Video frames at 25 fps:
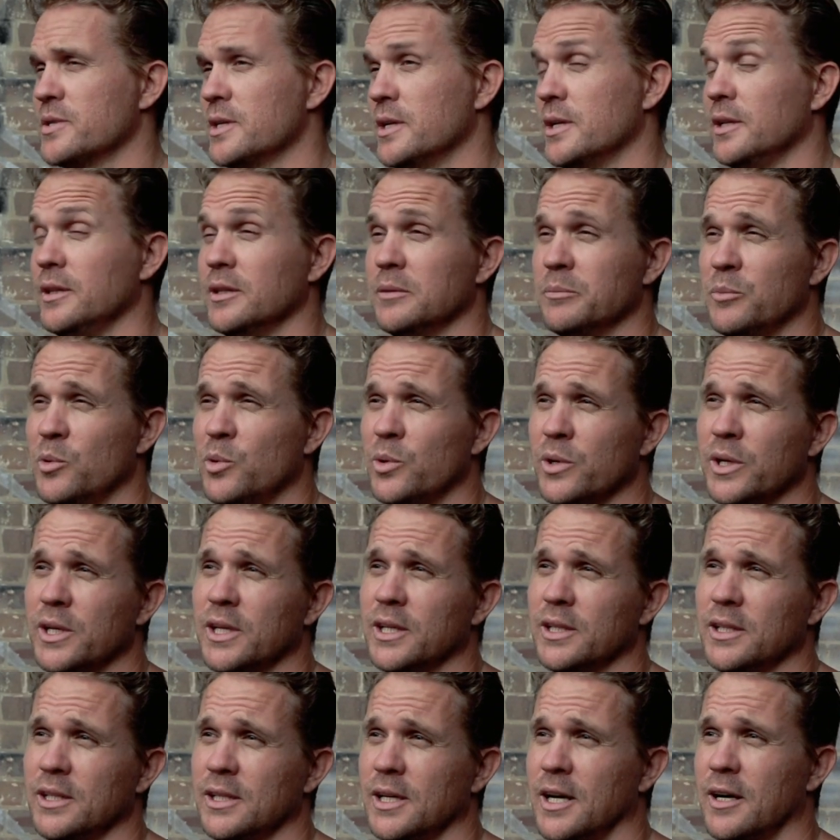that in the morning
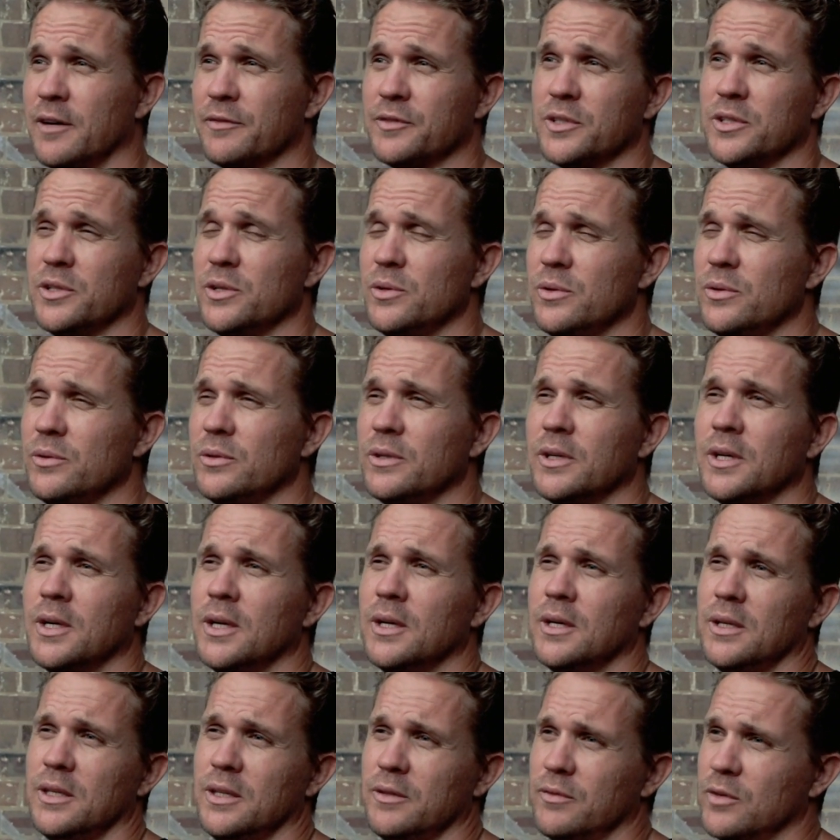and the afternoon,
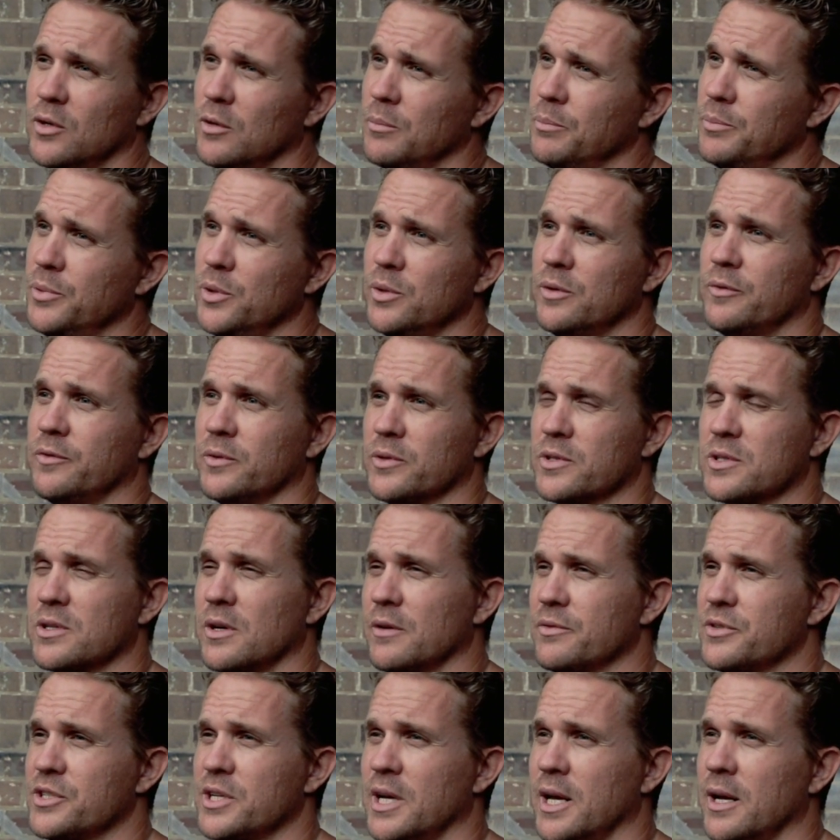you've got beautiful
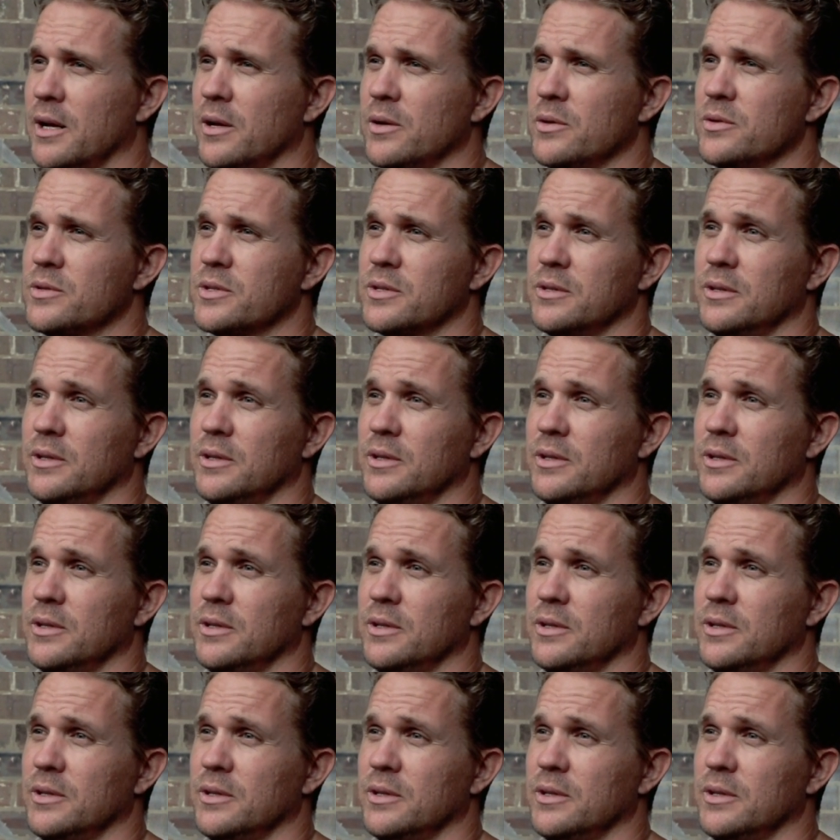soft shadows.